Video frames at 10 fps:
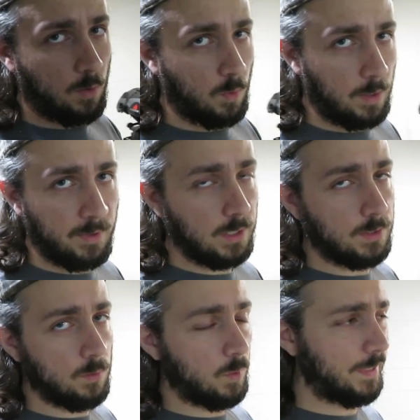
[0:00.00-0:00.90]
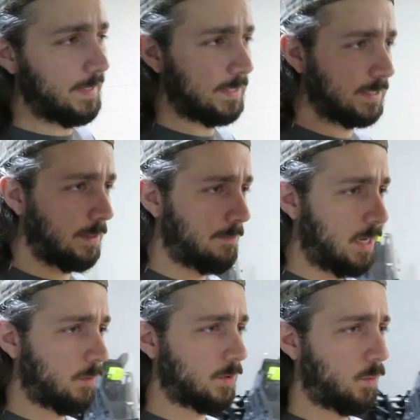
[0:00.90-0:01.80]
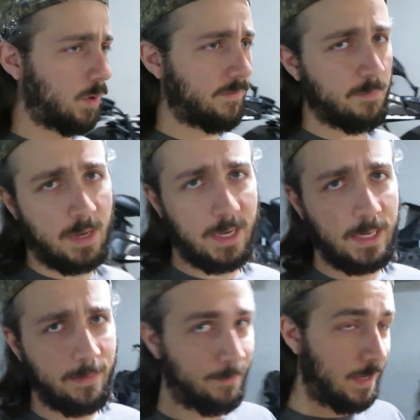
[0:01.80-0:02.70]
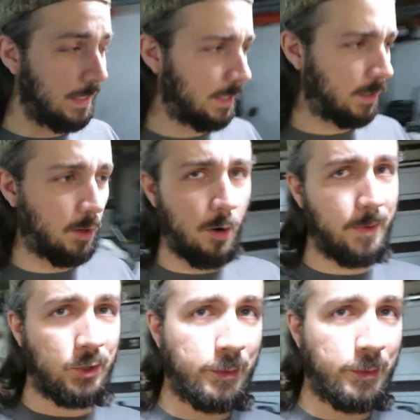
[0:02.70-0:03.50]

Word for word: though, what I'm gonna do is mount one of my many Garmin